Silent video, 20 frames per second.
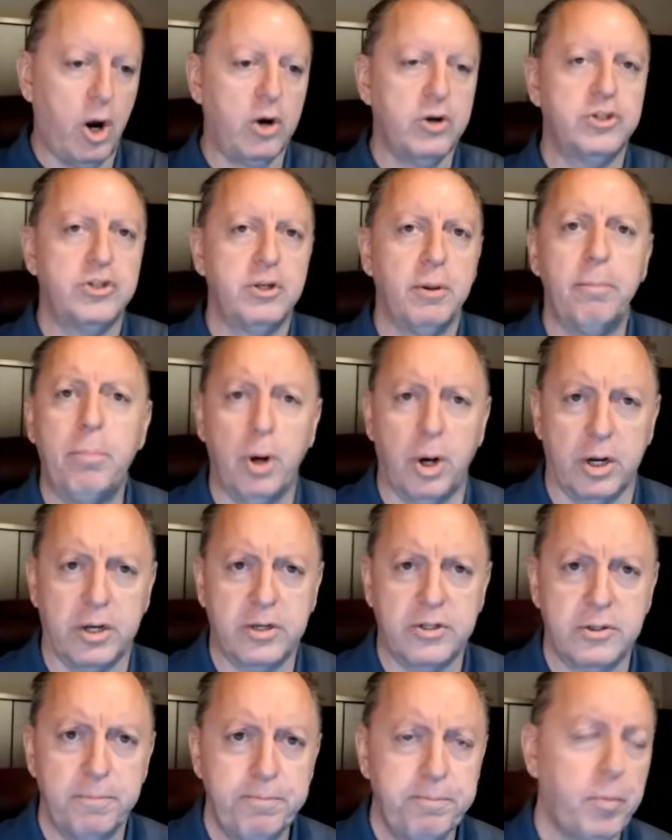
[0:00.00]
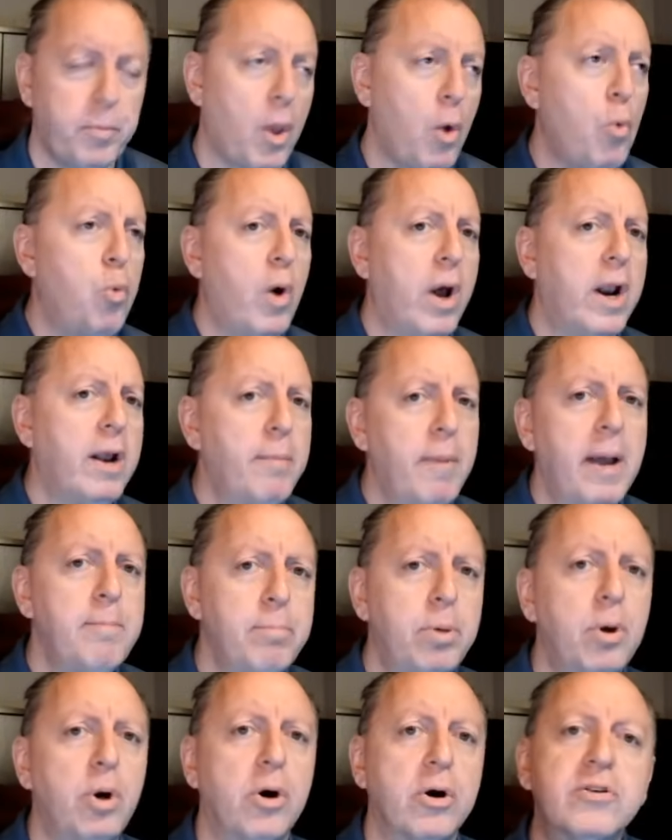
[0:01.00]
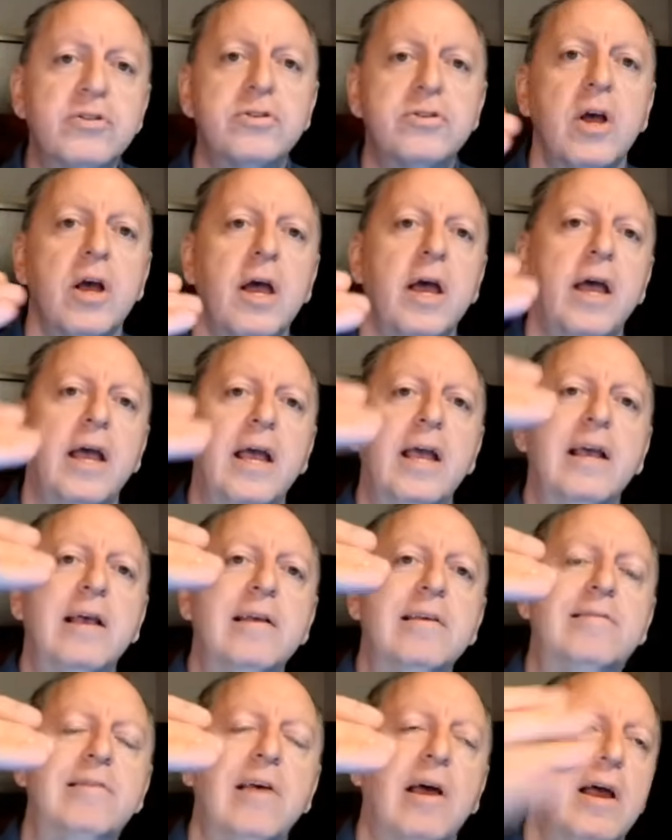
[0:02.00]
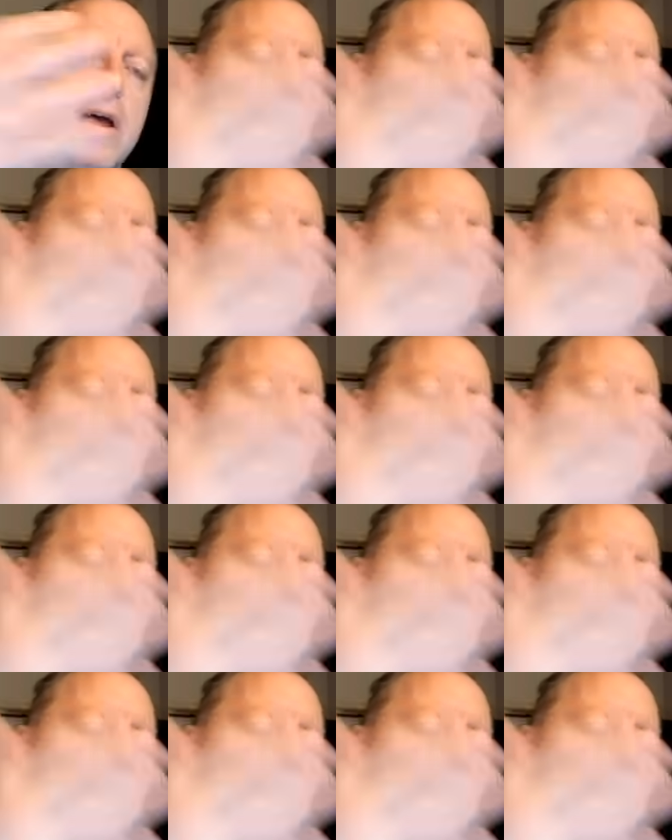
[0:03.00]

are some books. One of my books is,